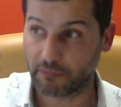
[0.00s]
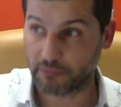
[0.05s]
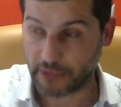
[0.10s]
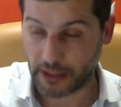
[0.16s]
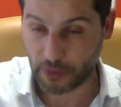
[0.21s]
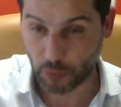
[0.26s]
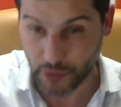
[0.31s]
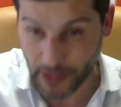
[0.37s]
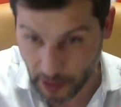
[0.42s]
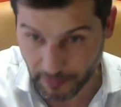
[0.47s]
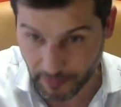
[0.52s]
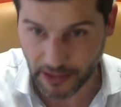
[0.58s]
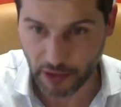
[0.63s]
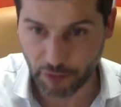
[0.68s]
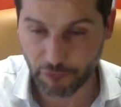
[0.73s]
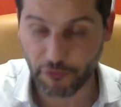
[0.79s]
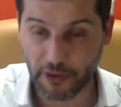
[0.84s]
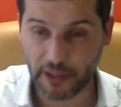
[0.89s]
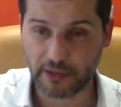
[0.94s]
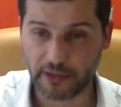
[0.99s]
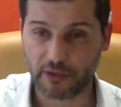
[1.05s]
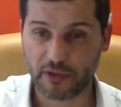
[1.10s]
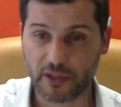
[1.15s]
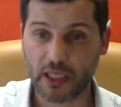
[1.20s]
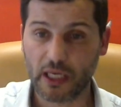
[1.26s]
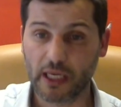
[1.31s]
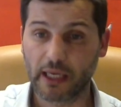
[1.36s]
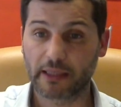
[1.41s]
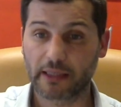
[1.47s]
that we are
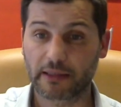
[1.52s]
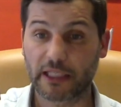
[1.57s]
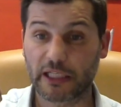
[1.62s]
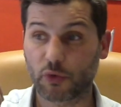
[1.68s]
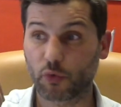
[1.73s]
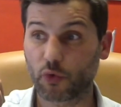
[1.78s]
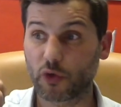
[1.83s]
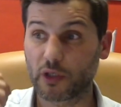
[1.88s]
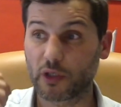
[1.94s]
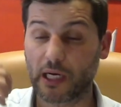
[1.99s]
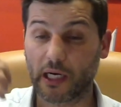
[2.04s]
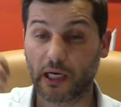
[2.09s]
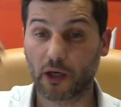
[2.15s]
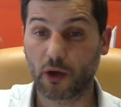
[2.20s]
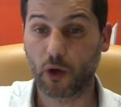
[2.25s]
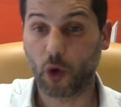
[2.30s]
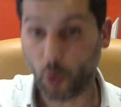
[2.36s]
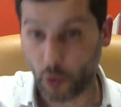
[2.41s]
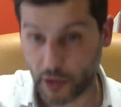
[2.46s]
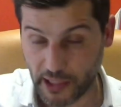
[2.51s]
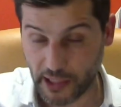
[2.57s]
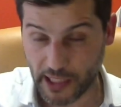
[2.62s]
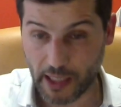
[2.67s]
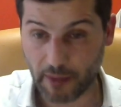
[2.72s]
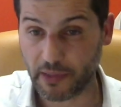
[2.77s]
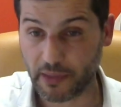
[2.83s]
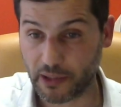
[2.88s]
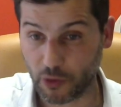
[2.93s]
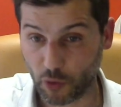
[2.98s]
manufacturers, that we are
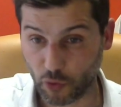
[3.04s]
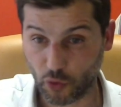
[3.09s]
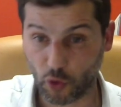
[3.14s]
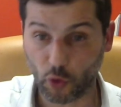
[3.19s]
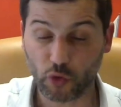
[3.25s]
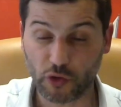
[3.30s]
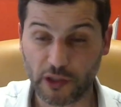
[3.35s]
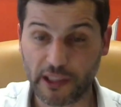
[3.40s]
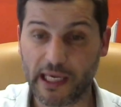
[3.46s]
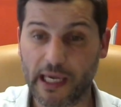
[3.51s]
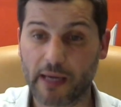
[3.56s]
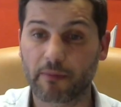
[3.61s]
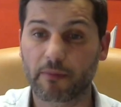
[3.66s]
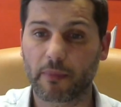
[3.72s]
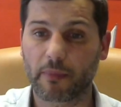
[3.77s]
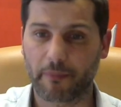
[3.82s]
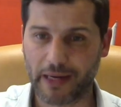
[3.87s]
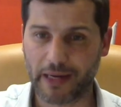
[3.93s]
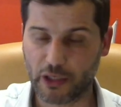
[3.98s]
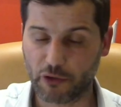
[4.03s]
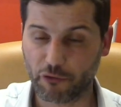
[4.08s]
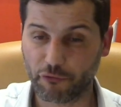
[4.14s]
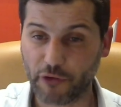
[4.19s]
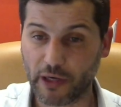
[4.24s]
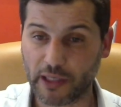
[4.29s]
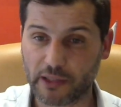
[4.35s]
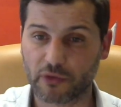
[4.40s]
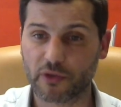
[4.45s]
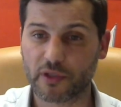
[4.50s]
OEM and ODM
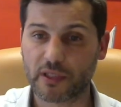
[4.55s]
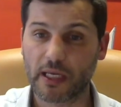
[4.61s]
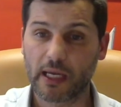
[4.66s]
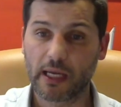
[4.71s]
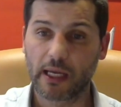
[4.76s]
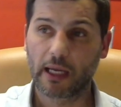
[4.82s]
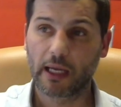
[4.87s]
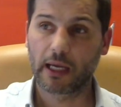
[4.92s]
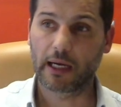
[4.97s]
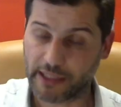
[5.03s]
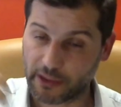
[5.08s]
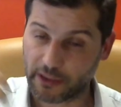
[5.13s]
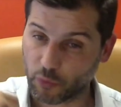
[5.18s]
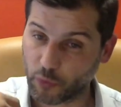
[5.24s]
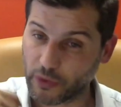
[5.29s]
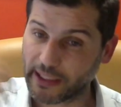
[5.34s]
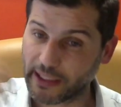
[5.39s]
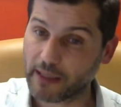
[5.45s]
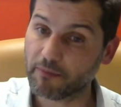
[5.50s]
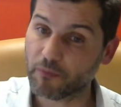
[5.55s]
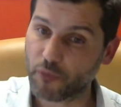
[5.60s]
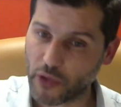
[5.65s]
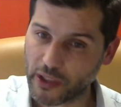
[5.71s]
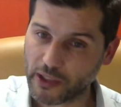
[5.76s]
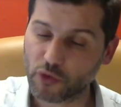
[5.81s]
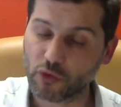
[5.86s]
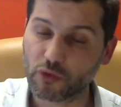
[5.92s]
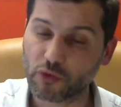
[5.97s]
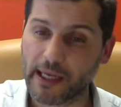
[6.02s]
manufacturers that we can
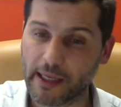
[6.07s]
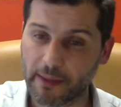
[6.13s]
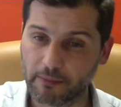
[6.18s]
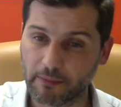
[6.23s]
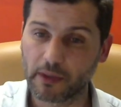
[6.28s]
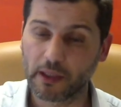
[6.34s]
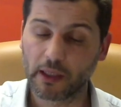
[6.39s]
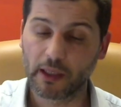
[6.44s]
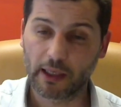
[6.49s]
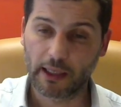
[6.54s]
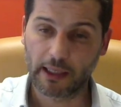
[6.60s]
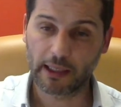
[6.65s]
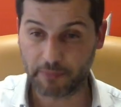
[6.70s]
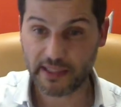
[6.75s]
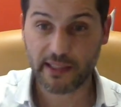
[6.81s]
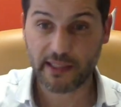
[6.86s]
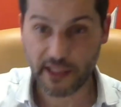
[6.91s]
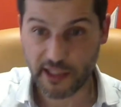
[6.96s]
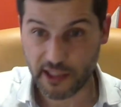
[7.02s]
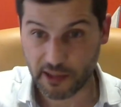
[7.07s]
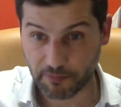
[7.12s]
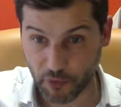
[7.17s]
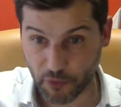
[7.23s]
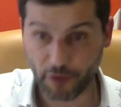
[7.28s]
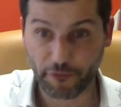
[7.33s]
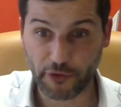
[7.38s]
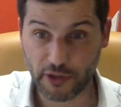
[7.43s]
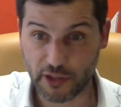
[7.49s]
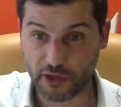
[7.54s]
bring to them business and
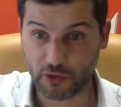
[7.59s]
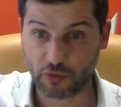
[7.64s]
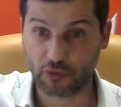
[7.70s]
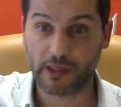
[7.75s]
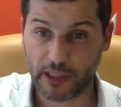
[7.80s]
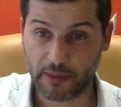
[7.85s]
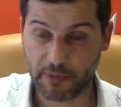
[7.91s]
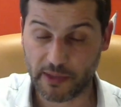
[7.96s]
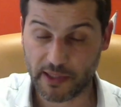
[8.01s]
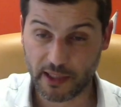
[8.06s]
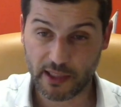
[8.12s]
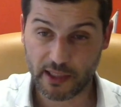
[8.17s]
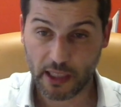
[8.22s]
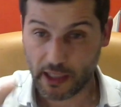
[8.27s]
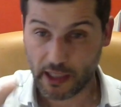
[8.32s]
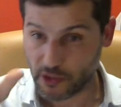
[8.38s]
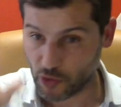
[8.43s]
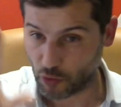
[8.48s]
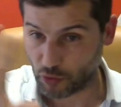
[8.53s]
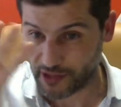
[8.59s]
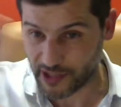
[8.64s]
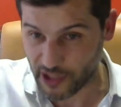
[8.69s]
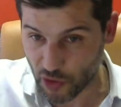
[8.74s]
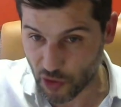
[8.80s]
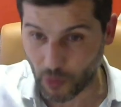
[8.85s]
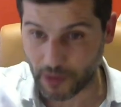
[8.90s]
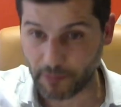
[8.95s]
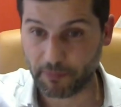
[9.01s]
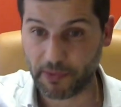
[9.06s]
profits to their business. So this
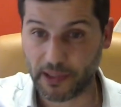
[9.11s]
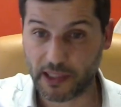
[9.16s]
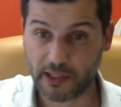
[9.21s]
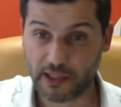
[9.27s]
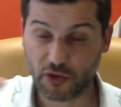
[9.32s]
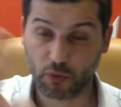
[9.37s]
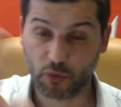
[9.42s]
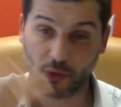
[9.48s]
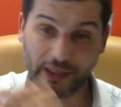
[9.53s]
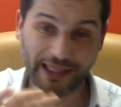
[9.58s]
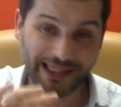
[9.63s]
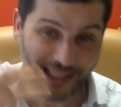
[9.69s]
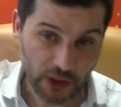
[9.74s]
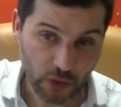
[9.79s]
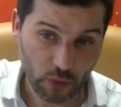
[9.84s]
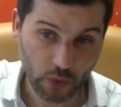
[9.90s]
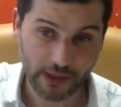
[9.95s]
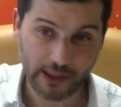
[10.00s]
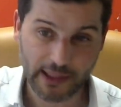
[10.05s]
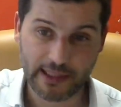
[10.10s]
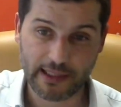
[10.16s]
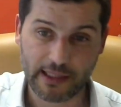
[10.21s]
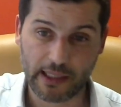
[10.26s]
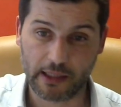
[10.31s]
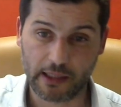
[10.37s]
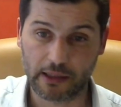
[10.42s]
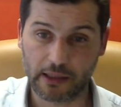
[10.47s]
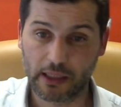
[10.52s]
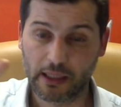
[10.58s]
is one part. So we need to
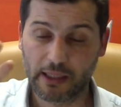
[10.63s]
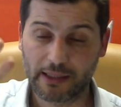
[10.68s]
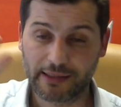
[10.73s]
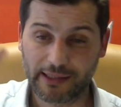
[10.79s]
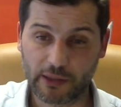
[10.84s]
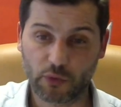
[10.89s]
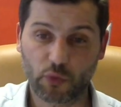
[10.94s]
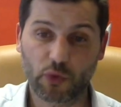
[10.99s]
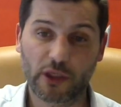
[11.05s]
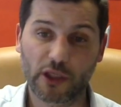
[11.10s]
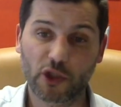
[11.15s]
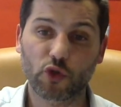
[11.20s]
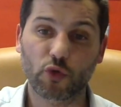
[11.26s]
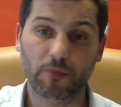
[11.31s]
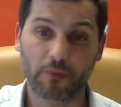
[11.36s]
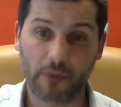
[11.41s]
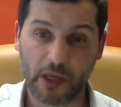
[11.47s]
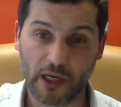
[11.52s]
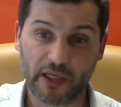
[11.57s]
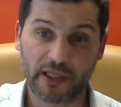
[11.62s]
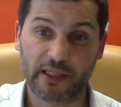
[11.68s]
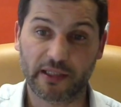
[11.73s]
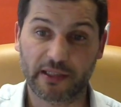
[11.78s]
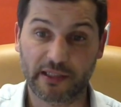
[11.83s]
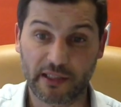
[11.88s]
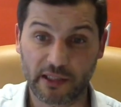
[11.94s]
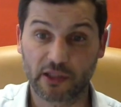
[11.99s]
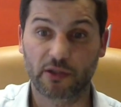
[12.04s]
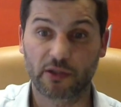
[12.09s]
understand that we need to mark
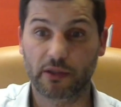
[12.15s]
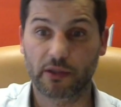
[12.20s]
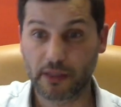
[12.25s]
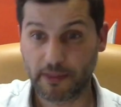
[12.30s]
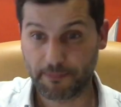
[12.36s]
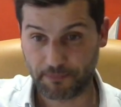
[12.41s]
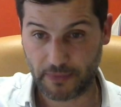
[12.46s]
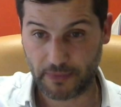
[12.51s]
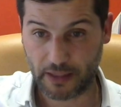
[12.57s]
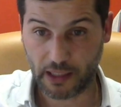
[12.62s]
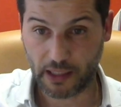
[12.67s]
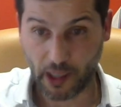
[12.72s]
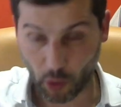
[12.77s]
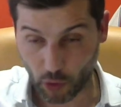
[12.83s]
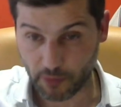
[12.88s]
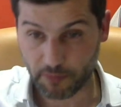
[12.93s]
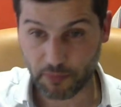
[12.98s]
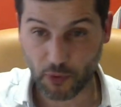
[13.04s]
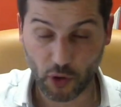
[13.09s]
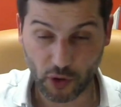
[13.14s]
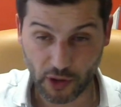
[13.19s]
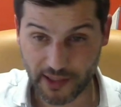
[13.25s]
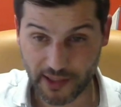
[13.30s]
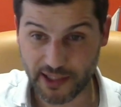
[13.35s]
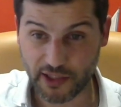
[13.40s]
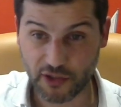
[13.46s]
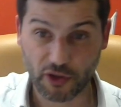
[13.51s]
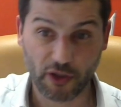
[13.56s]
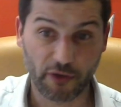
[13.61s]
tier uh, our
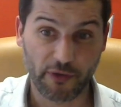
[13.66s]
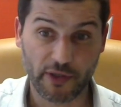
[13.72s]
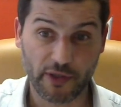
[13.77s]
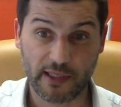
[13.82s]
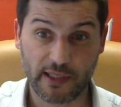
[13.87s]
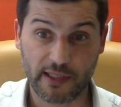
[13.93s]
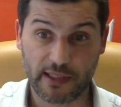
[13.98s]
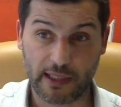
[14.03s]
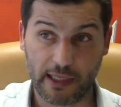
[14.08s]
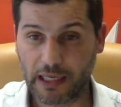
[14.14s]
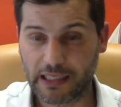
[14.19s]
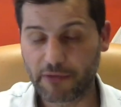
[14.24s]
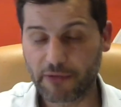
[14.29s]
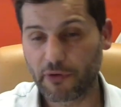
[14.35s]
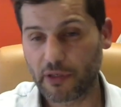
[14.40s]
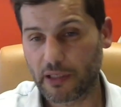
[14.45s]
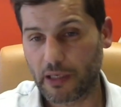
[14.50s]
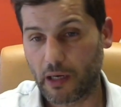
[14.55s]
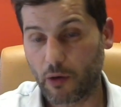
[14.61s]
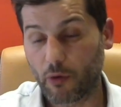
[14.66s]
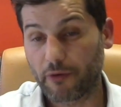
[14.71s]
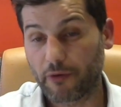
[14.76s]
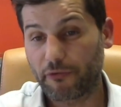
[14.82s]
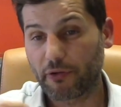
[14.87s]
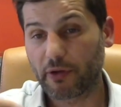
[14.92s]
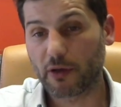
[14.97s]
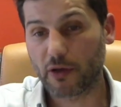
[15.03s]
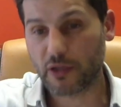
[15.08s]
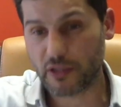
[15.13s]
products, services, and even our
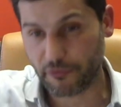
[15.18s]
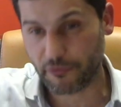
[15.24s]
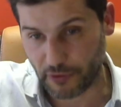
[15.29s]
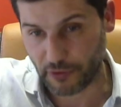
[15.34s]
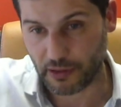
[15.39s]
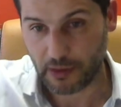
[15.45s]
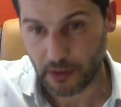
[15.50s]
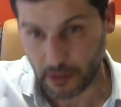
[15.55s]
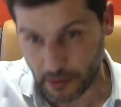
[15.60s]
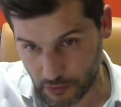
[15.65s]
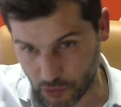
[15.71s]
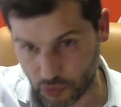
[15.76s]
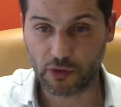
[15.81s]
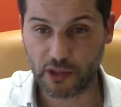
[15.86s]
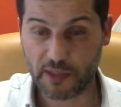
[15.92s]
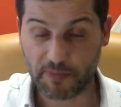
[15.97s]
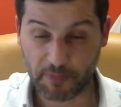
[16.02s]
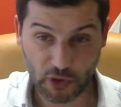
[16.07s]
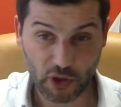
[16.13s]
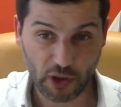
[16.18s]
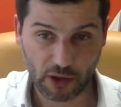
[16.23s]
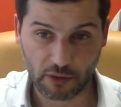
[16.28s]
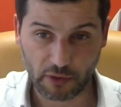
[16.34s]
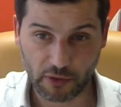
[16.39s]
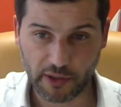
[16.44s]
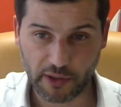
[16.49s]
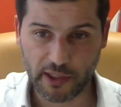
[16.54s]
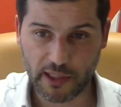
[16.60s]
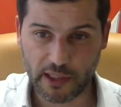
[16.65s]
philosophy to these particular
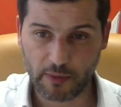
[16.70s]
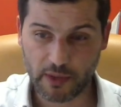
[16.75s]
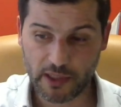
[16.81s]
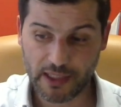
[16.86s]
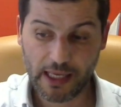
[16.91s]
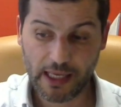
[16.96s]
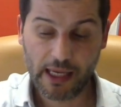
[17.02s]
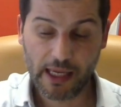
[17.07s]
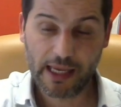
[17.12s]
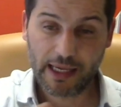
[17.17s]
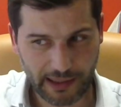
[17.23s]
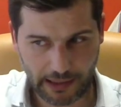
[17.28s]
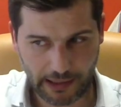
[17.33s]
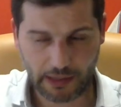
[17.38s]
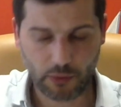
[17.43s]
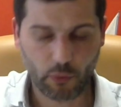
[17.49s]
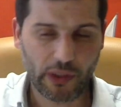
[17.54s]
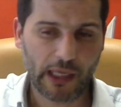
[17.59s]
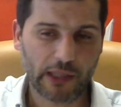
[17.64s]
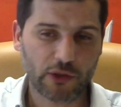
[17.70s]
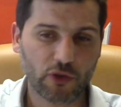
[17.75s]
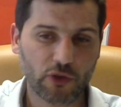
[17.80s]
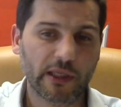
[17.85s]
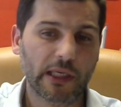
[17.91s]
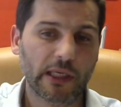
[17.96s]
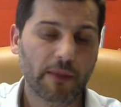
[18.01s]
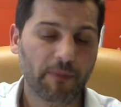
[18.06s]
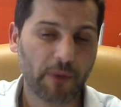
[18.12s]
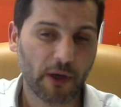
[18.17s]
customers. And, and we are
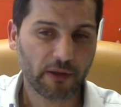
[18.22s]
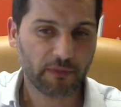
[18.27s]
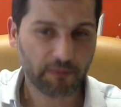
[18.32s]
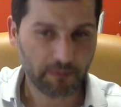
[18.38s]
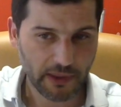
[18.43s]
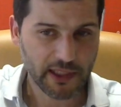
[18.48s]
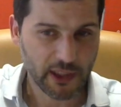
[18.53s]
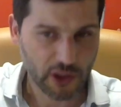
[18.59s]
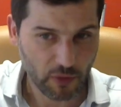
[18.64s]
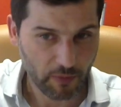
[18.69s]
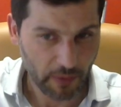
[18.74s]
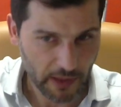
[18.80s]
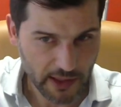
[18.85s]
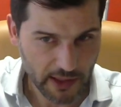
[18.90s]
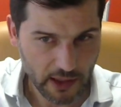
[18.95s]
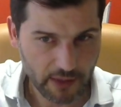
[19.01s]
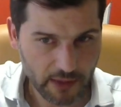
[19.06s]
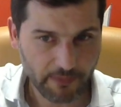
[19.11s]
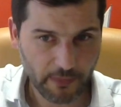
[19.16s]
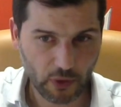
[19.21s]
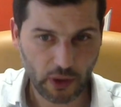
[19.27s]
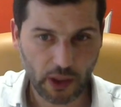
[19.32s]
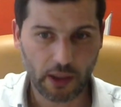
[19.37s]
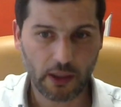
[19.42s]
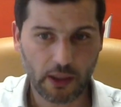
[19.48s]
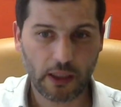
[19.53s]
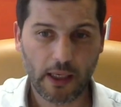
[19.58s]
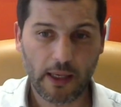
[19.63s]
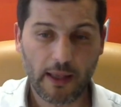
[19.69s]
talking about business to business,
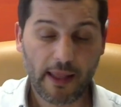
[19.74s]
okay?